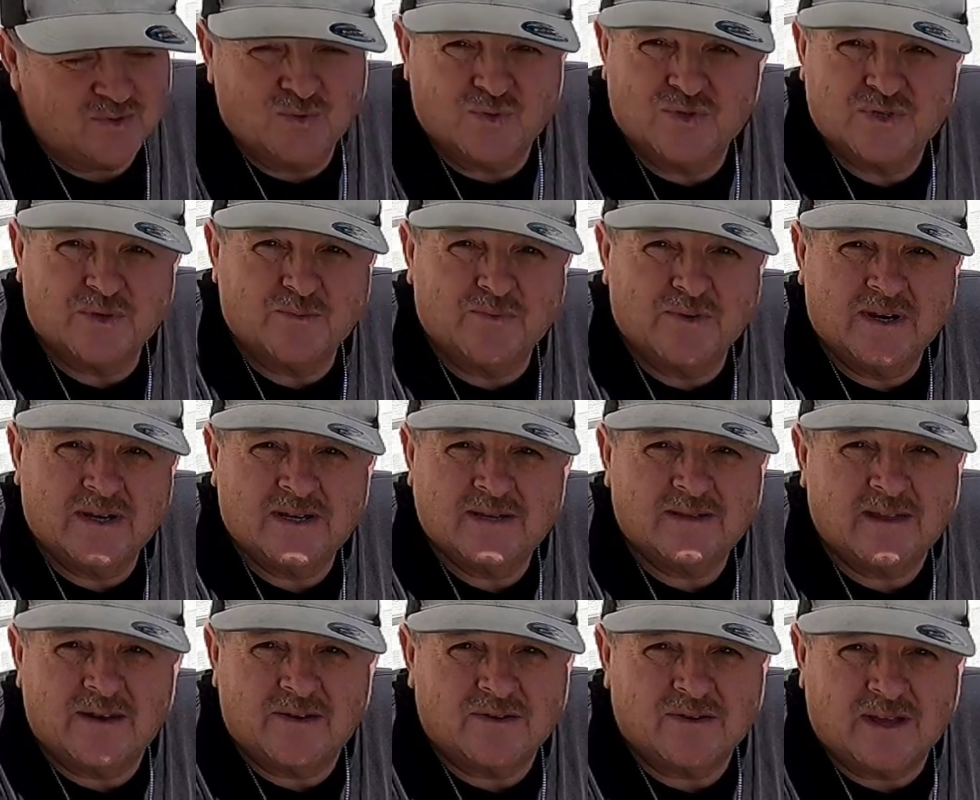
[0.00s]
tools you
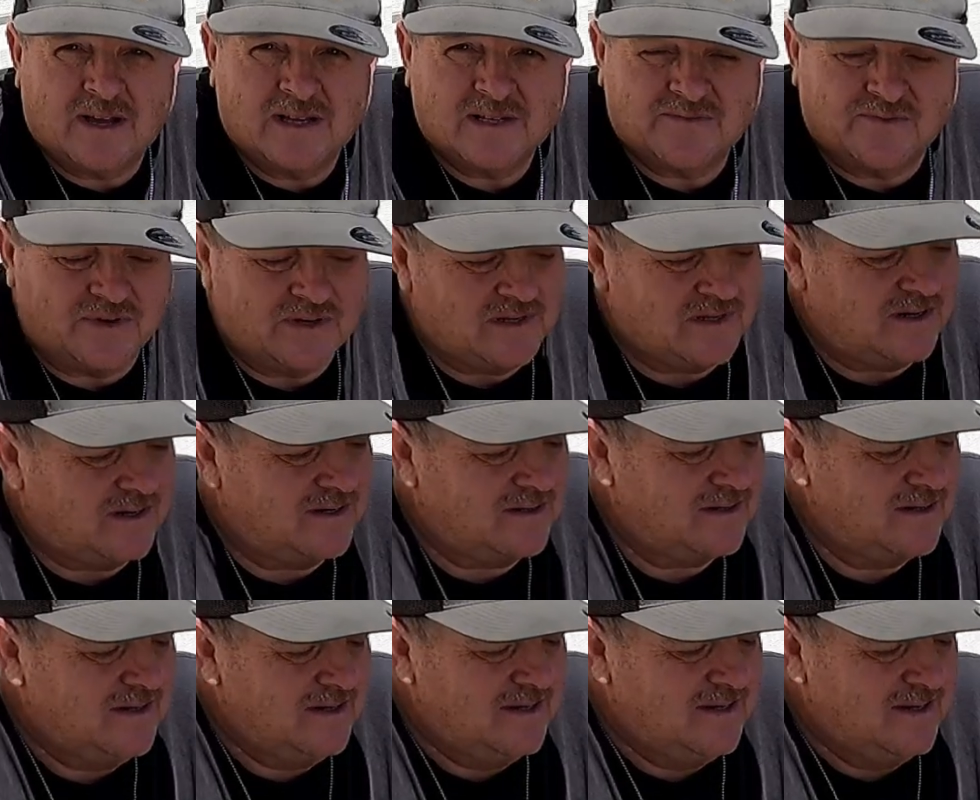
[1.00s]
bring, they don't last very
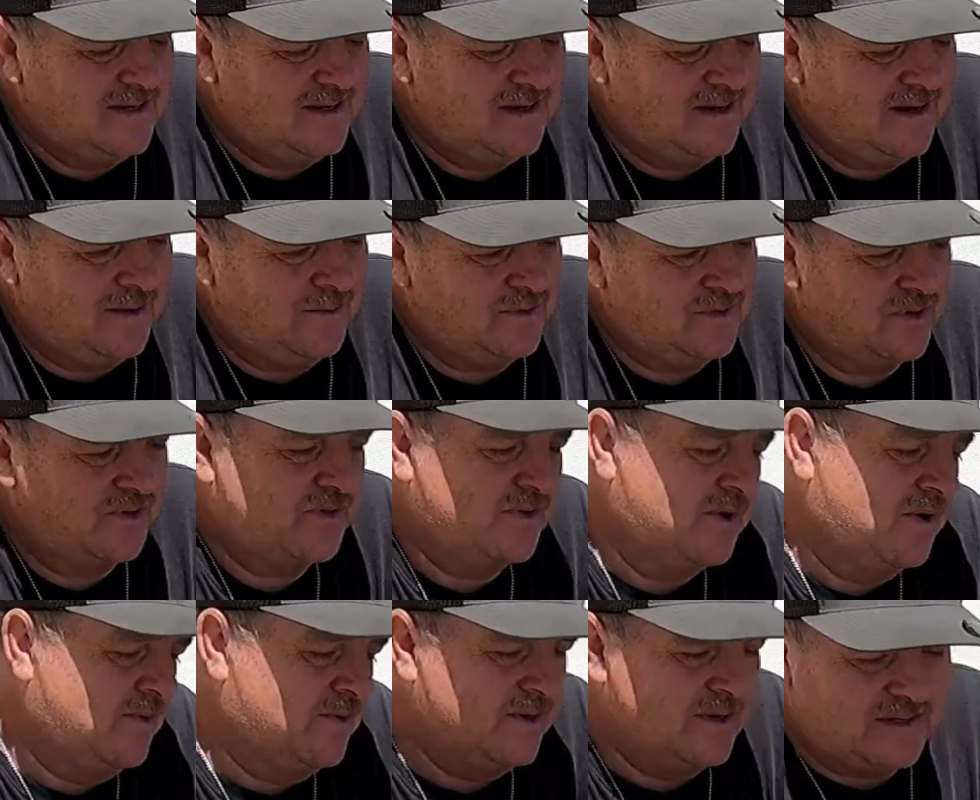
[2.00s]
long. And when you're
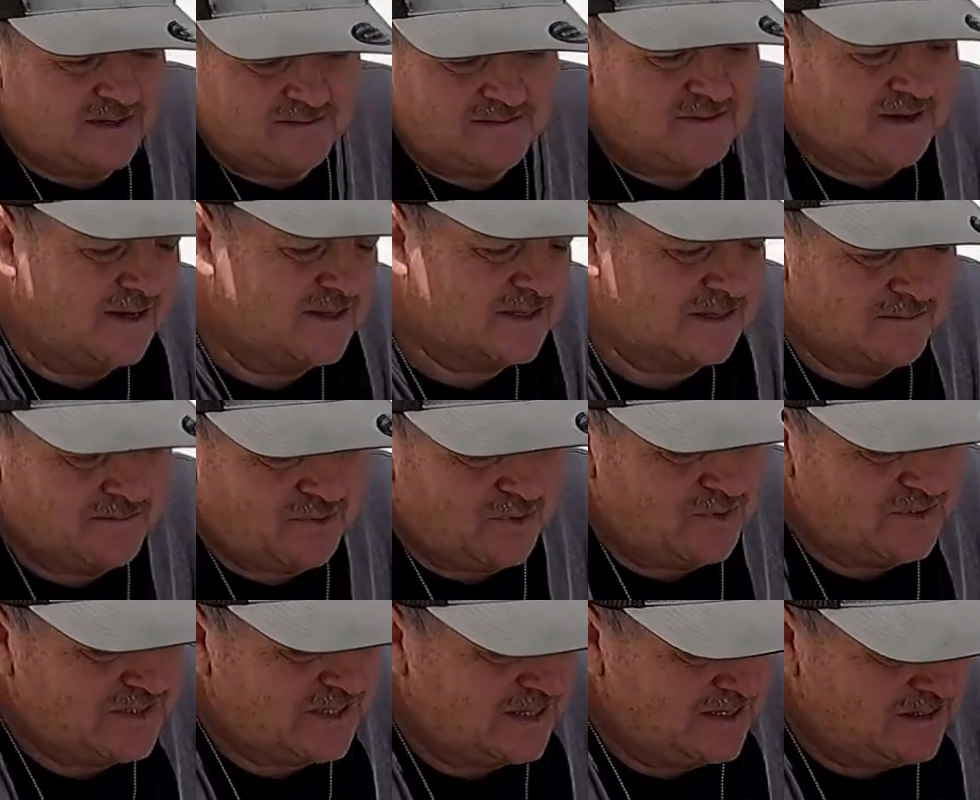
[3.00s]
throwing nuts and
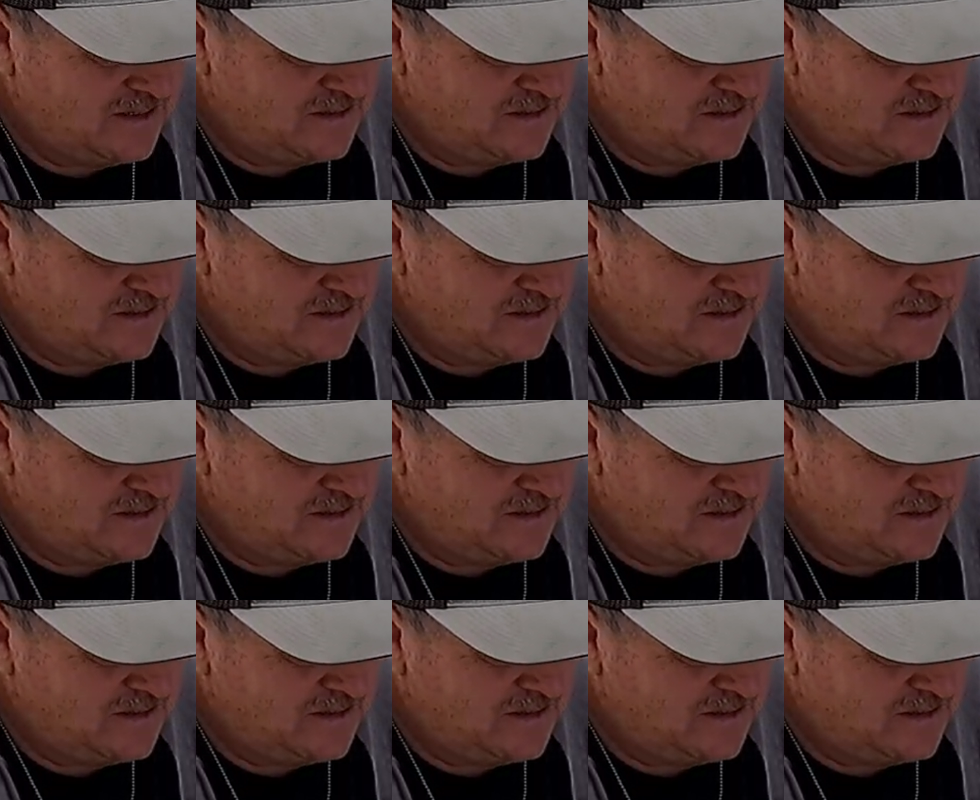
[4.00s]
bolts in